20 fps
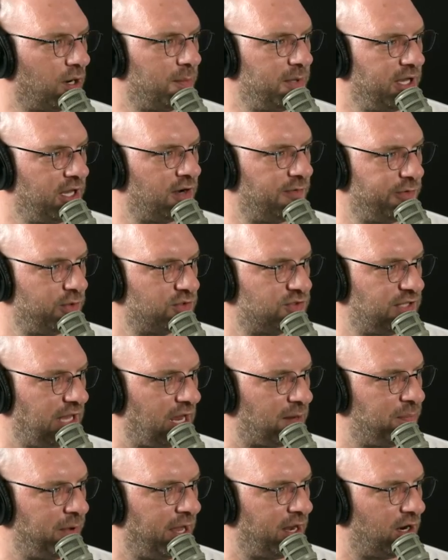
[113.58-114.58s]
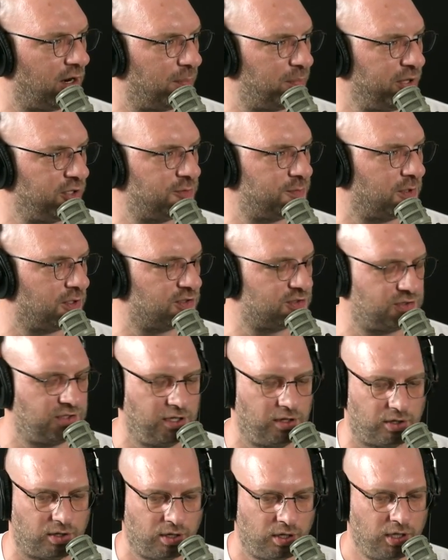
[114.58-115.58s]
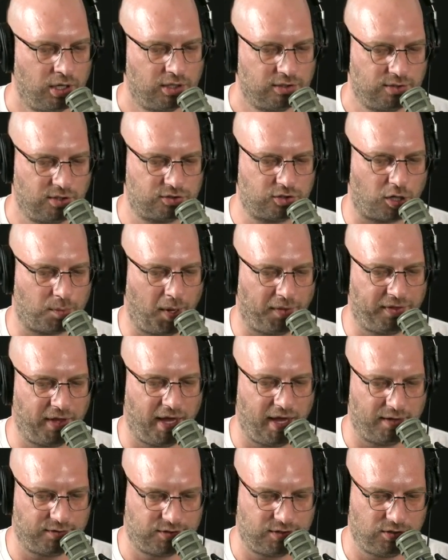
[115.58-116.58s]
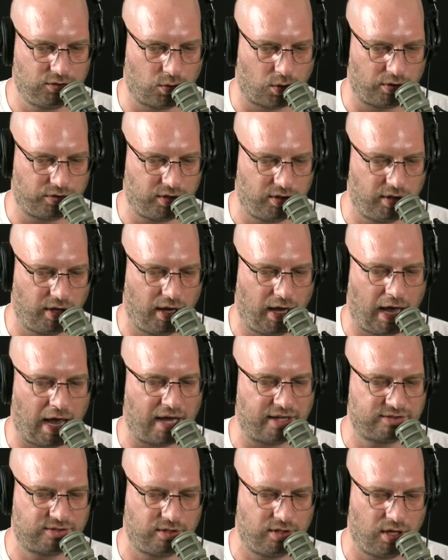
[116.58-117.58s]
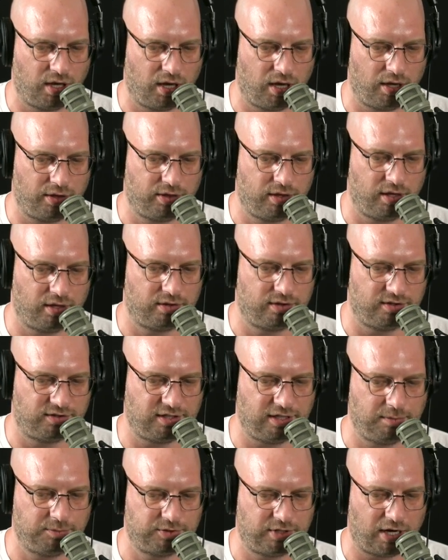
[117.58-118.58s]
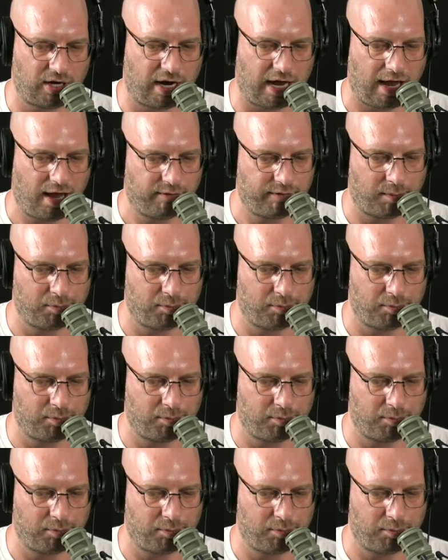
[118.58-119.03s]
be interviewing Zach Banner, a Pittsburgh Steeler. So let's talk about the AFC North and the odds uh, the the teams there have.